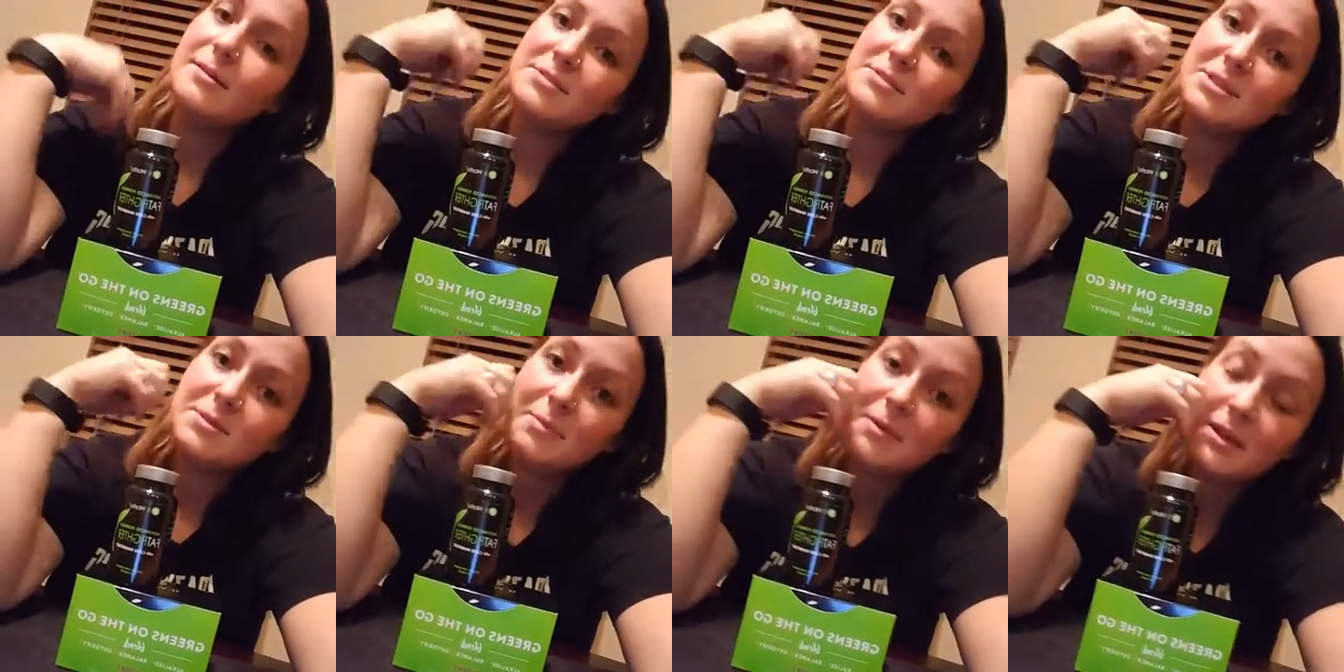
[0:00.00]

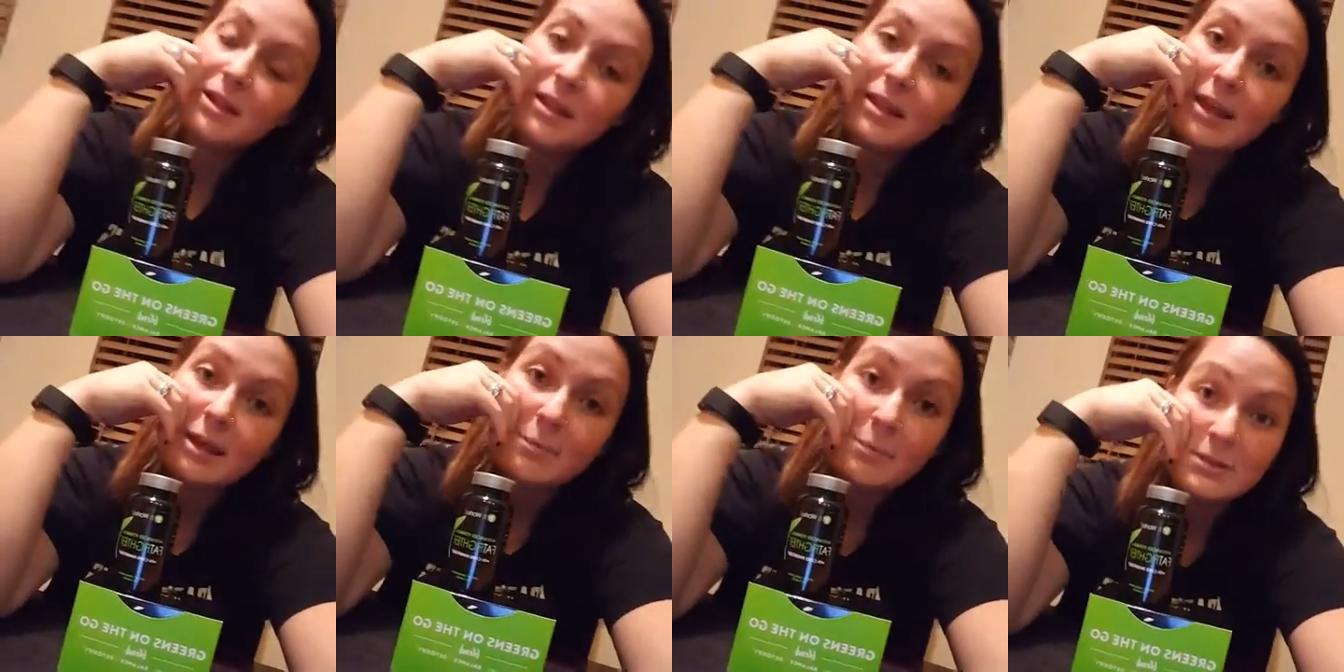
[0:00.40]

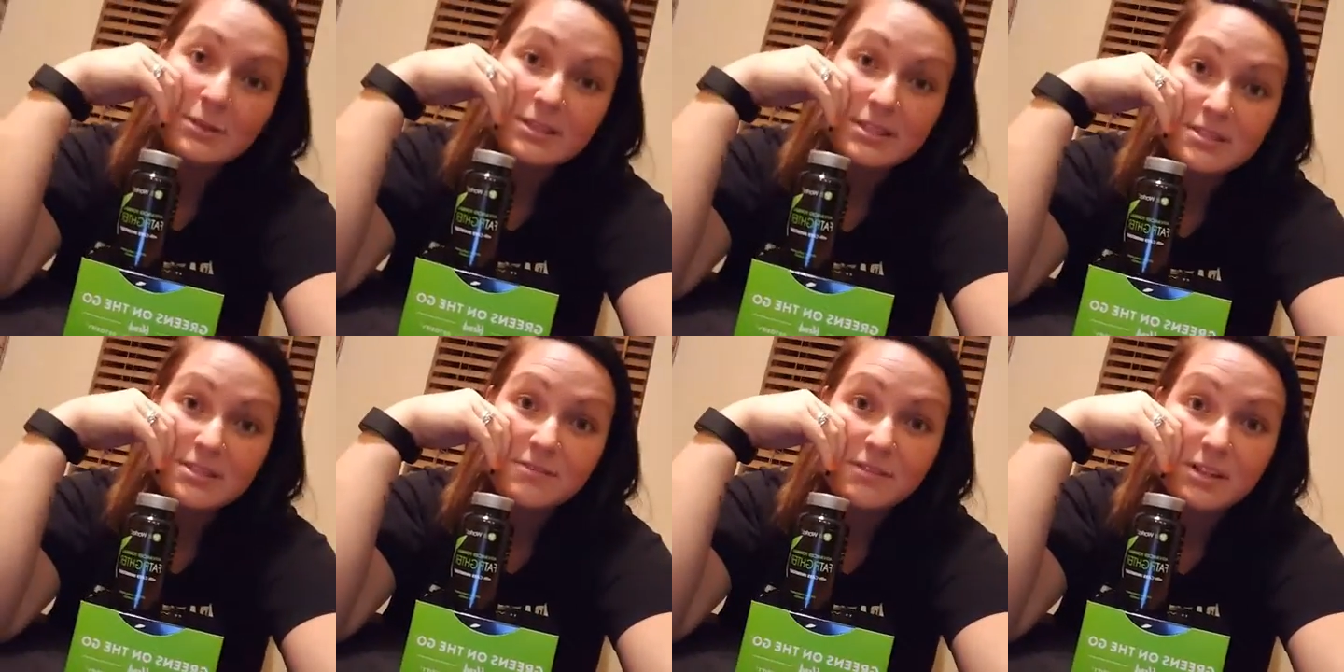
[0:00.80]
Typically I put
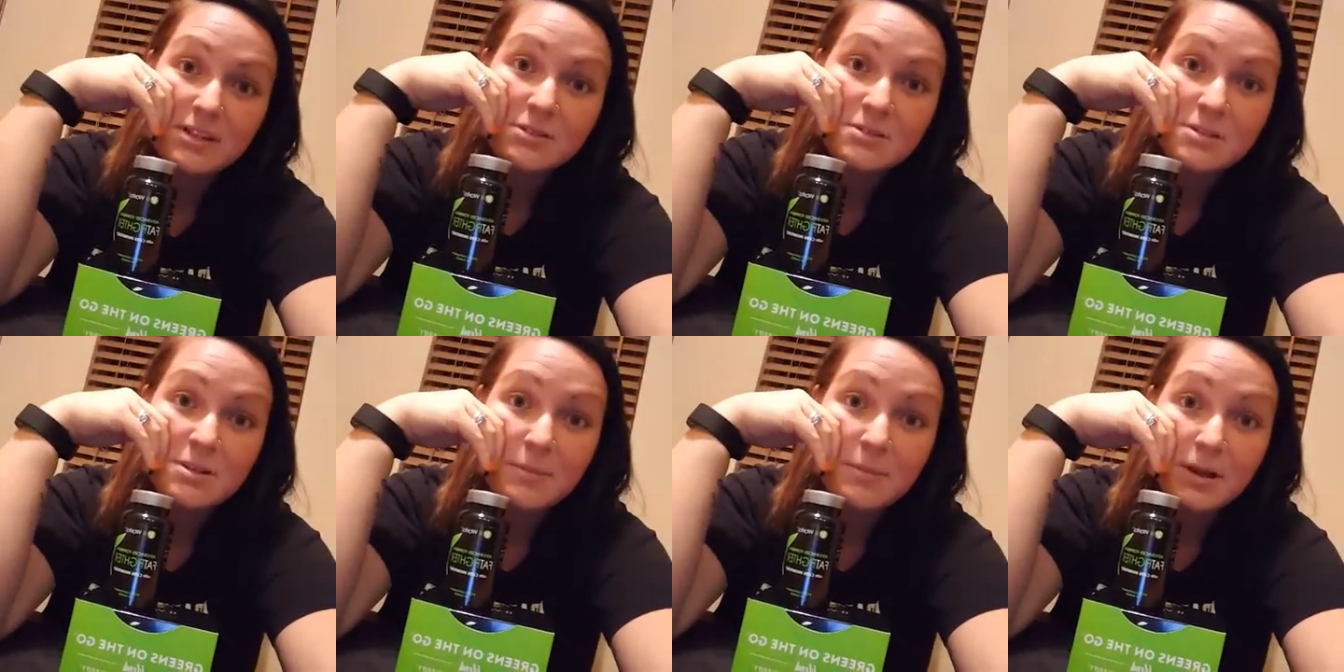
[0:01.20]
these
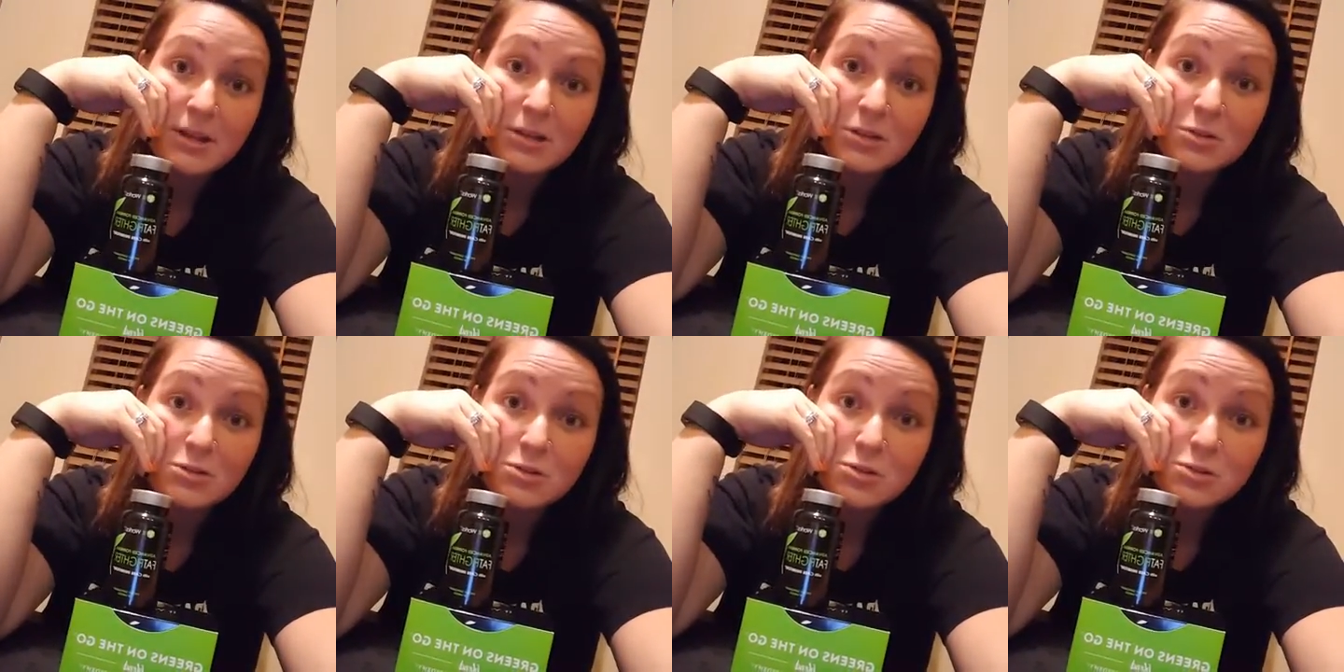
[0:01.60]
videos up on
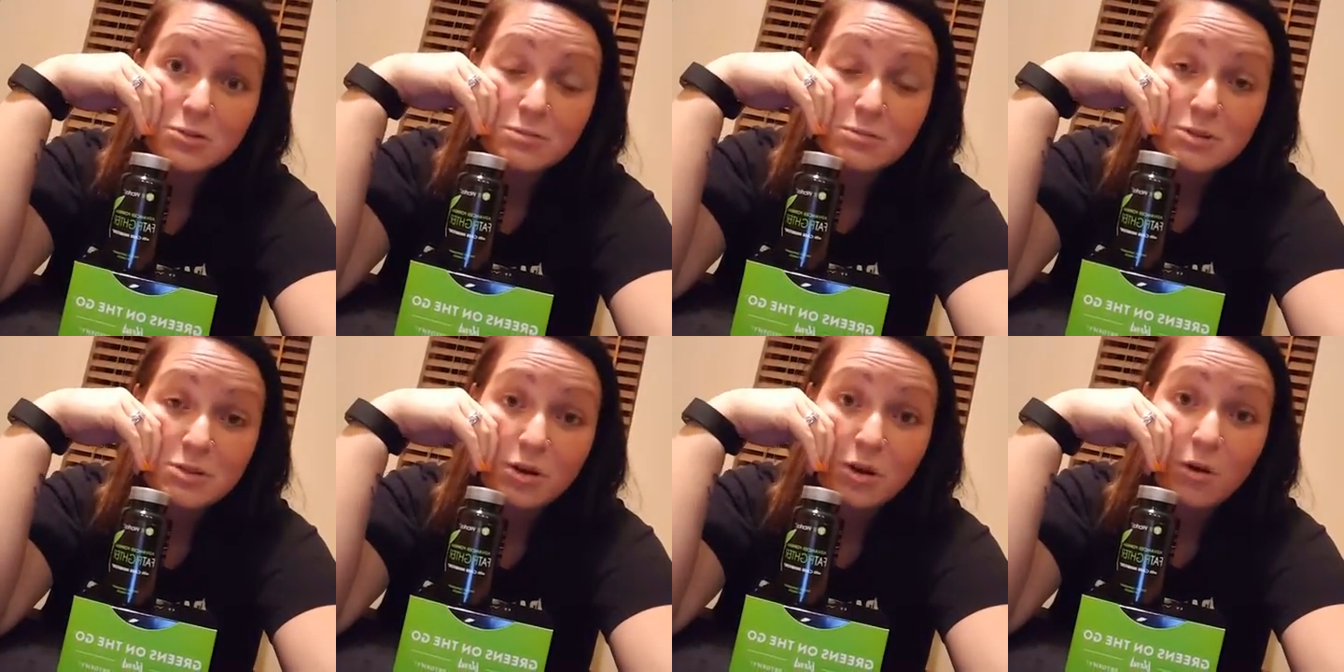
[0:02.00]
YouTube,
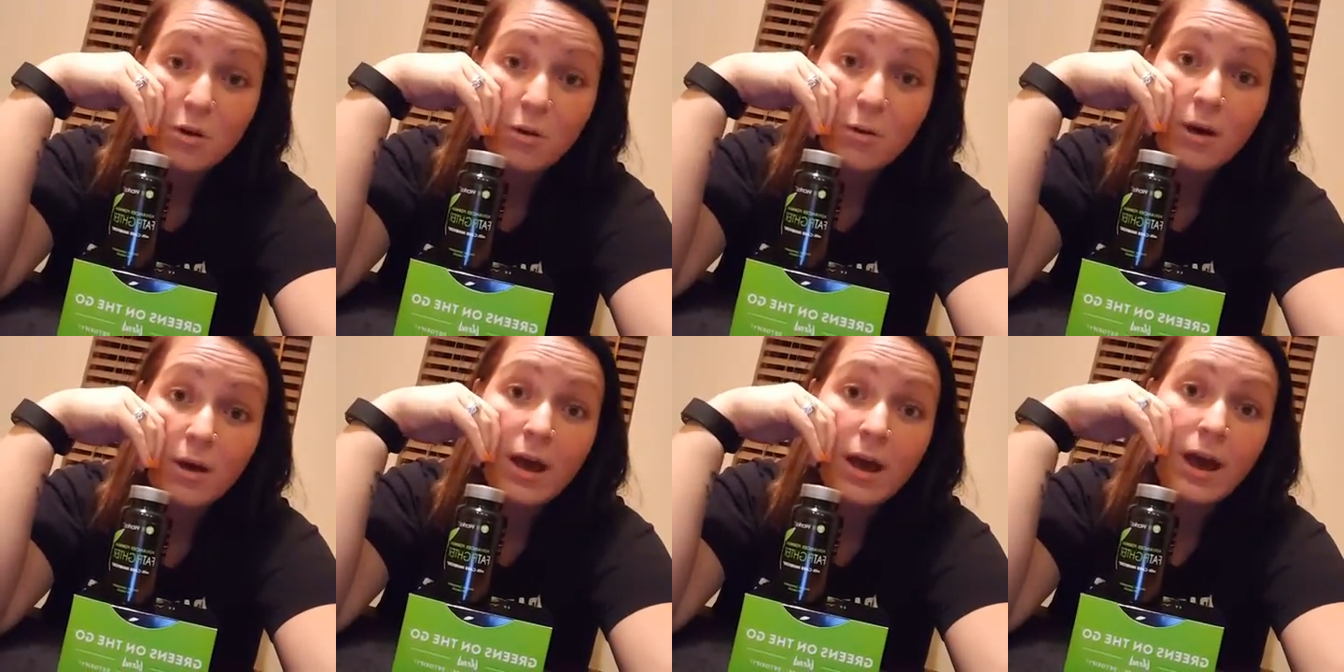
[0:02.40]

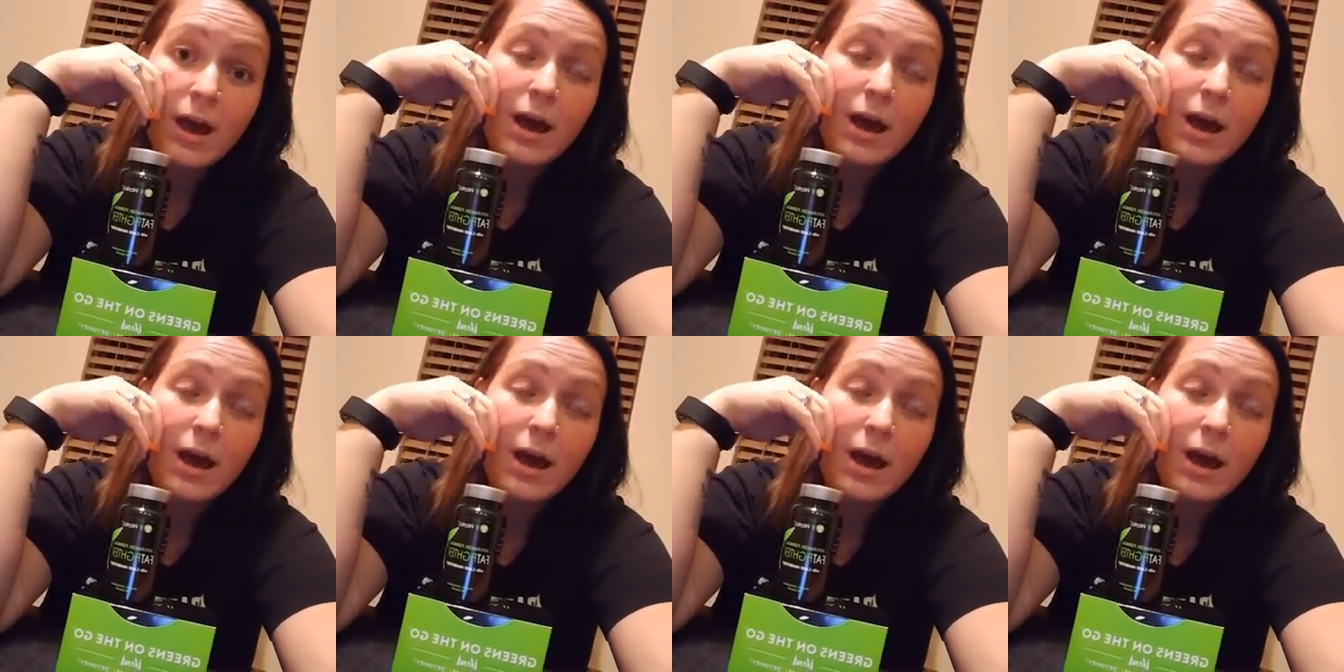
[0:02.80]
so